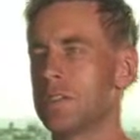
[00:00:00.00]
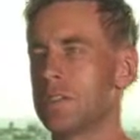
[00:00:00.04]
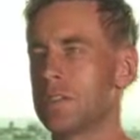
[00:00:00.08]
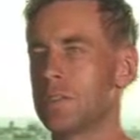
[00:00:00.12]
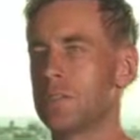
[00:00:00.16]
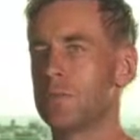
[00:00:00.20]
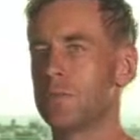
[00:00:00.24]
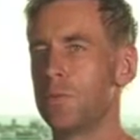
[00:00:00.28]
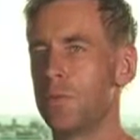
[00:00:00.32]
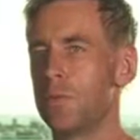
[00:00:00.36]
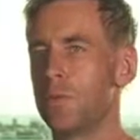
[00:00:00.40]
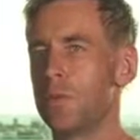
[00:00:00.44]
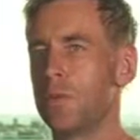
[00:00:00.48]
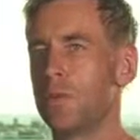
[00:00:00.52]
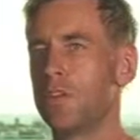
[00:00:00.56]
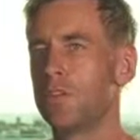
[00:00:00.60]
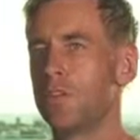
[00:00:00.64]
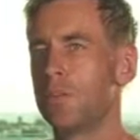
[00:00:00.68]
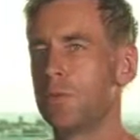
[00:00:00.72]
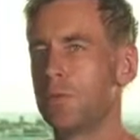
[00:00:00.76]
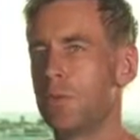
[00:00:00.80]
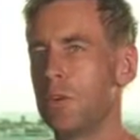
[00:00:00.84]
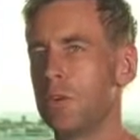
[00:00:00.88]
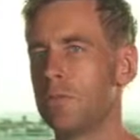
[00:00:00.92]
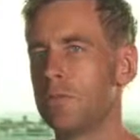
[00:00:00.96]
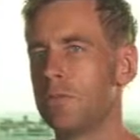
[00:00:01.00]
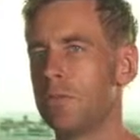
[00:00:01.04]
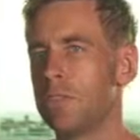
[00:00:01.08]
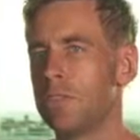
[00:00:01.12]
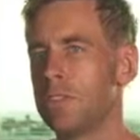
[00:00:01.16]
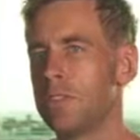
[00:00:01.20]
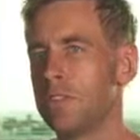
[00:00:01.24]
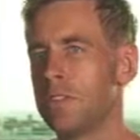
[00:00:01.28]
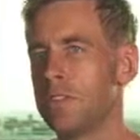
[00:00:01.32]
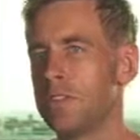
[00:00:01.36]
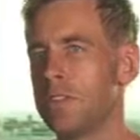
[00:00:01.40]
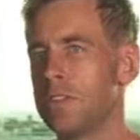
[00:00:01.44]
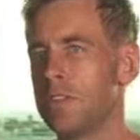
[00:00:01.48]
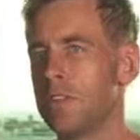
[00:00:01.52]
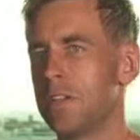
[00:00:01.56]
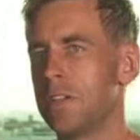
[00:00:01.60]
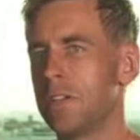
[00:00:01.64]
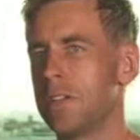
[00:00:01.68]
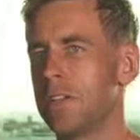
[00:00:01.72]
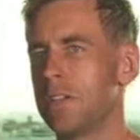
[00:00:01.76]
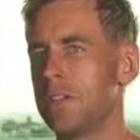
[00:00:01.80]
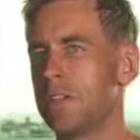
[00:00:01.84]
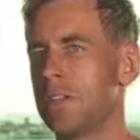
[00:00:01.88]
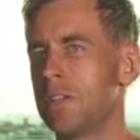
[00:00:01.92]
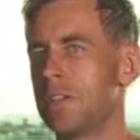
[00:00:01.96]
the small living movement in New
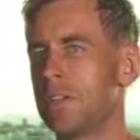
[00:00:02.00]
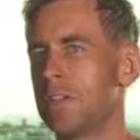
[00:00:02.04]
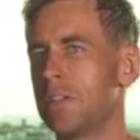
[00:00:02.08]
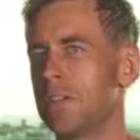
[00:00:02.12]
Zealand.